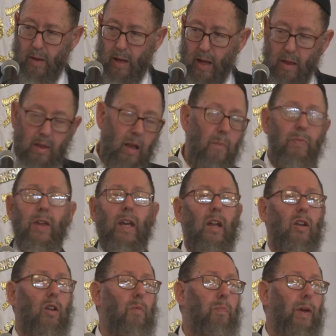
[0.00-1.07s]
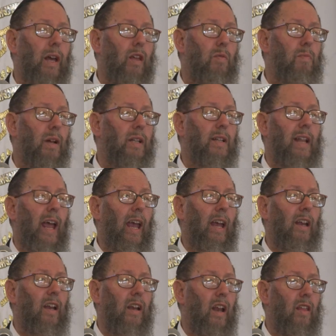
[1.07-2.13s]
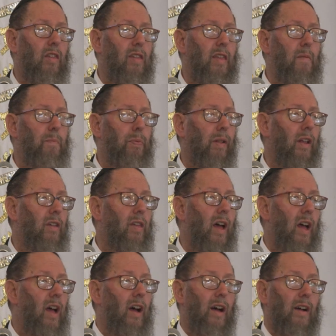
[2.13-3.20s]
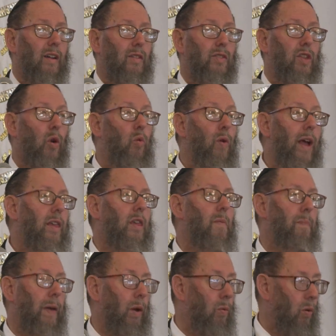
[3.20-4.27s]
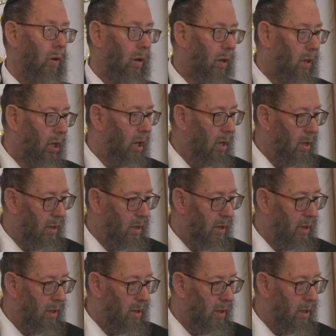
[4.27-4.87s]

And something that could be as mundane and as simple as the recipe worked.